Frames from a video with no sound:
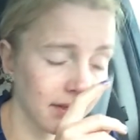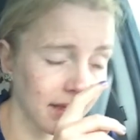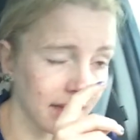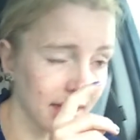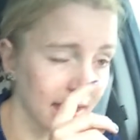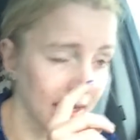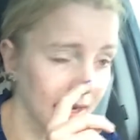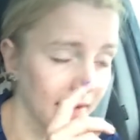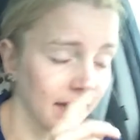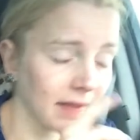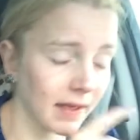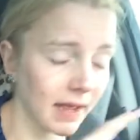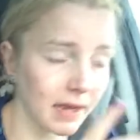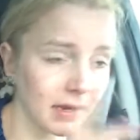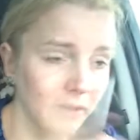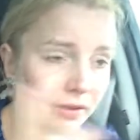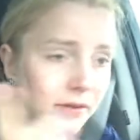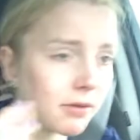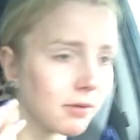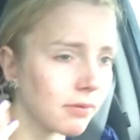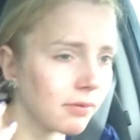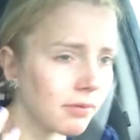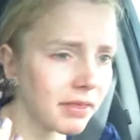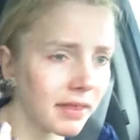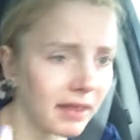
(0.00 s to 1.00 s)
I needed like
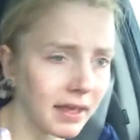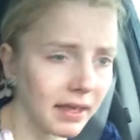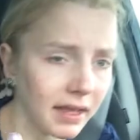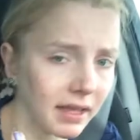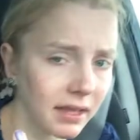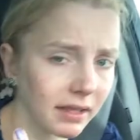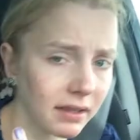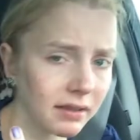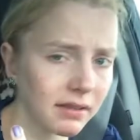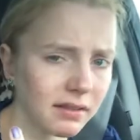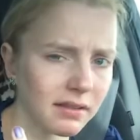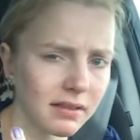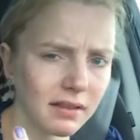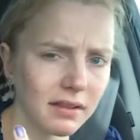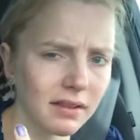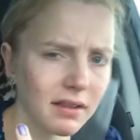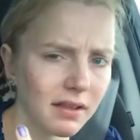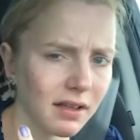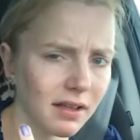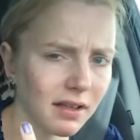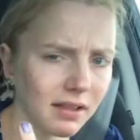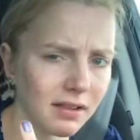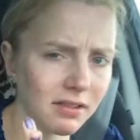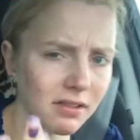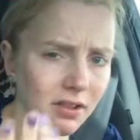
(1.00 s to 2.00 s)
two
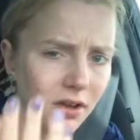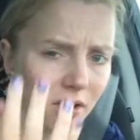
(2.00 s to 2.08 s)
things.